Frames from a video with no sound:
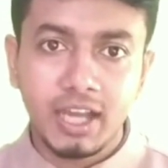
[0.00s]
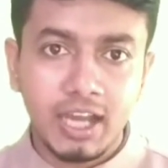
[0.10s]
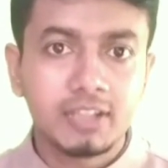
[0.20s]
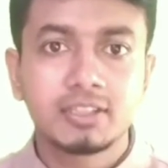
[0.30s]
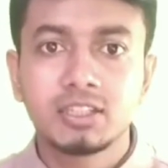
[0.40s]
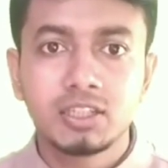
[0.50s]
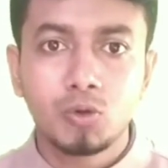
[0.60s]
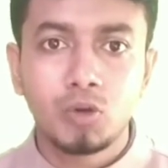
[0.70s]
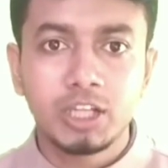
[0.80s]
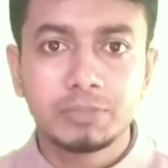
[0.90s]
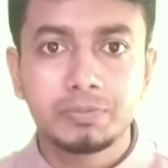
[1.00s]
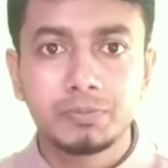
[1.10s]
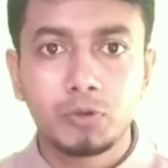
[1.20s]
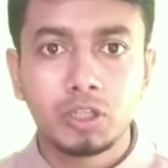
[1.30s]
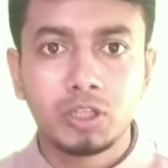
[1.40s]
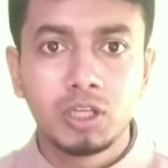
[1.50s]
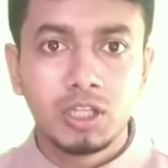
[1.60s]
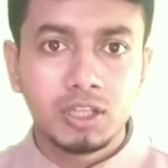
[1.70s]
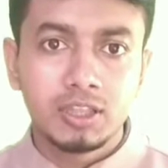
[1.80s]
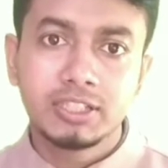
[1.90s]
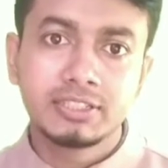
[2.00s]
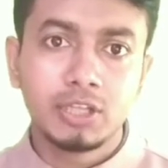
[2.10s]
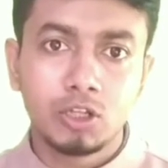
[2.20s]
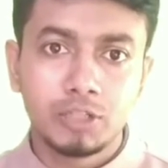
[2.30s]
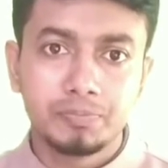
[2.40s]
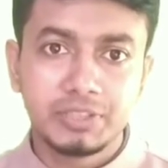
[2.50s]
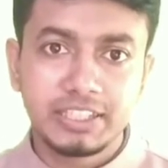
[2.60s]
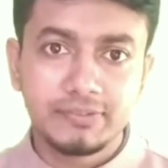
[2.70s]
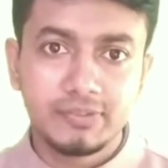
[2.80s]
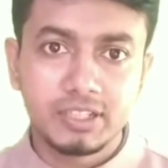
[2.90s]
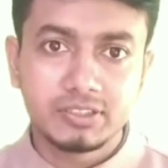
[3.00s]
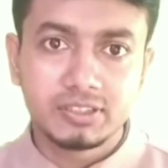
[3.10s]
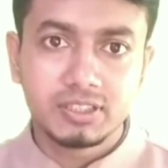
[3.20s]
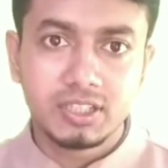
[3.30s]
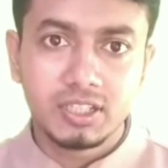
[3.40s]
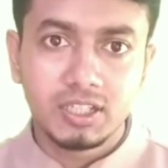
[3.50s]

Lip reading: until the white people lead the Olympic events.